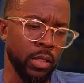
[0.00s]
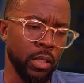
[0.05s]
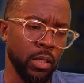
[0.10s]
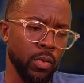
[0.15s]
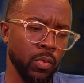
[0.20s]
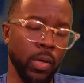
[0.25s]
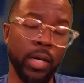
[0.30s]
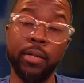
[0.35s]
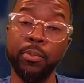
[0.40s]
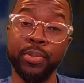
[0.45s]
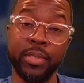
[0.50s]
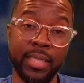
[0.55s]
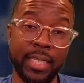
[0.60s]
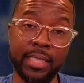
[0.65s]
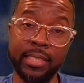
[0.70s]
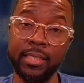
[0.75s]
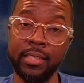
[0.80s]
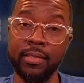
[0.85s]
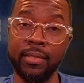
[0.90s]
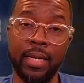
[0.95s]

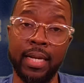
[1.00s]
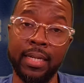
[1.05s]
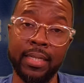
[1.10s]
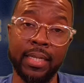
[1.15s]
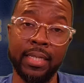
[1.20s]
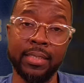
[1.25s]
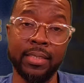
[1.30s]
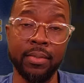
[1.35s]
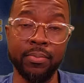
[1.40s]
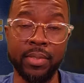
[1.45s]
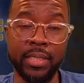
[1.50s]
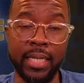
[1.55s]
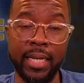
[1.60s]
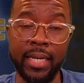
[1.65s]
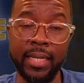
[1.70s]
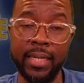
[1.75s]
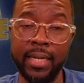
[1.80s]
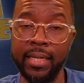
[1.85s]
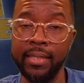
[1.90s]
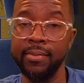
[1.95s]
possession. I guess I'm
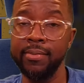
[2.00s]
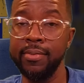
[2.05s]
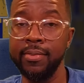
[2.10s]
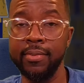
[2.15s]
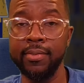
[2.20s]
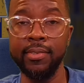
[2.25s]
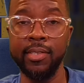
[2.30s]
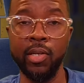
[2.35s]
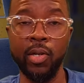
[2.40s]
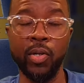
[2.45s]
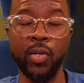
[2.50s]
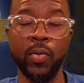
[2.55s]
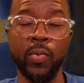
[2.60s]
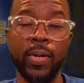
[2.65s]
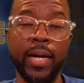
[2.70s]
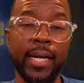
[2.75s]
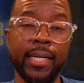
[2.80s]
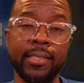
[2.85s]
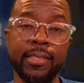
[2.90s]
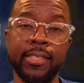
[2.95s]
saying that
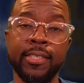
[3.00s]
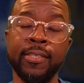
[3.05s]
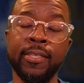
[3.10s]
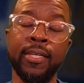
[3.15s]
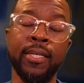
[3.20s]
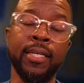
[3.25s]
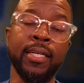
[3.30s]
correctly.